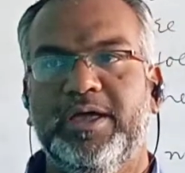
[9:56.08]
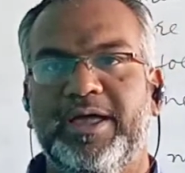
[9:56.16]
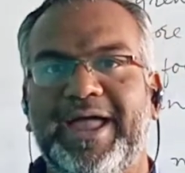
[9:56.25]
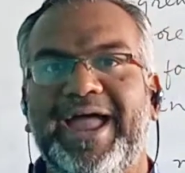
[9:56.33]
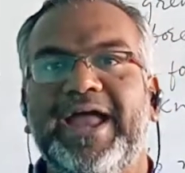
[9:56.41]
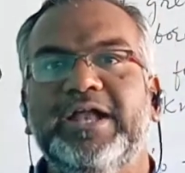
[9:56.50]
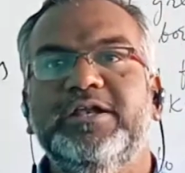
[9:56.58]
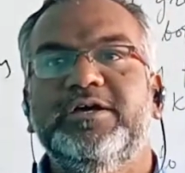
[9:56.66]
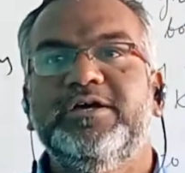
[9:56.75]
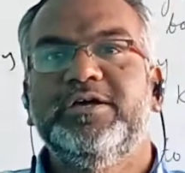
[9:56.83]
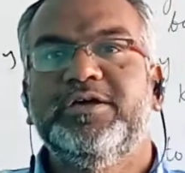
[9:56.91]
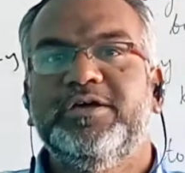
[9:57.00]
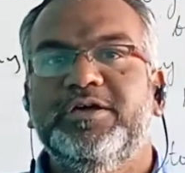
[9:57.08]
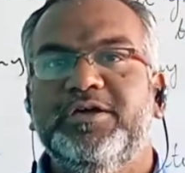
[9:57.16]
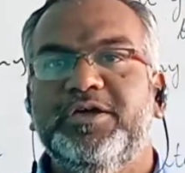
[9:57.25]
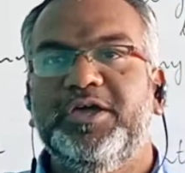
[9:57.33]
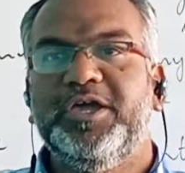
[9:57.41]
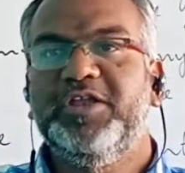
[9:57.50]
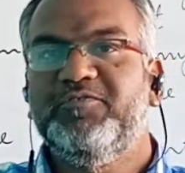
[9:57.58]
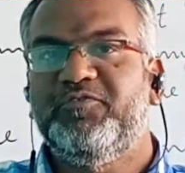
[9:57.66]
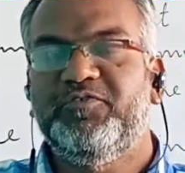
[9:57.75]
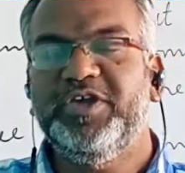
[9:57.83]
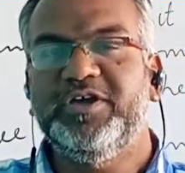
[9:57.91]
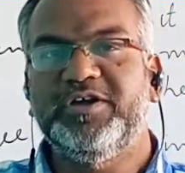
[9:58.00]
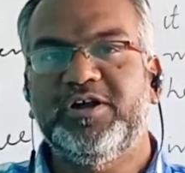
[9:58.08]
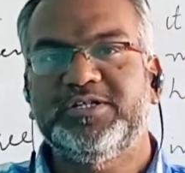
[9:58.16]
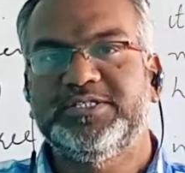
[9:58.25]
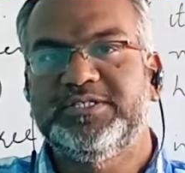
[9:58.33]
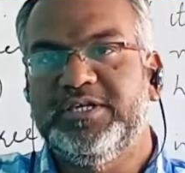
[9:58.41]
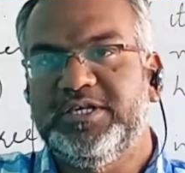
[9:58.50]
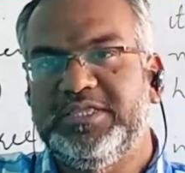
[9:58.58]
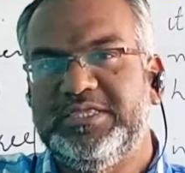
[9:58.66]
and in fears,